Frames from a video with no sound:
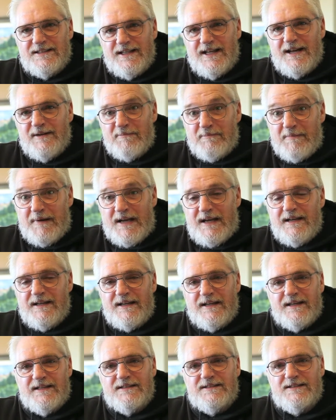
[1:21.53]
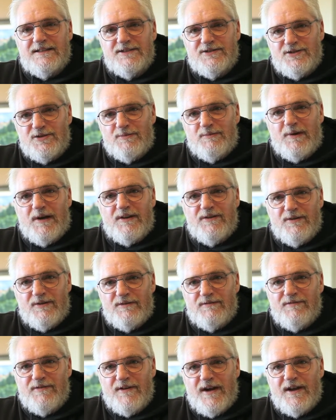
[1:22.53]
and that meaning is that your mother
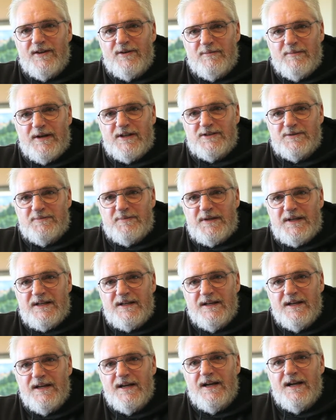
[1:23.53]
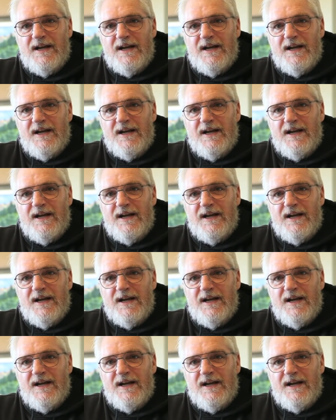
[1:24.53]
and father must be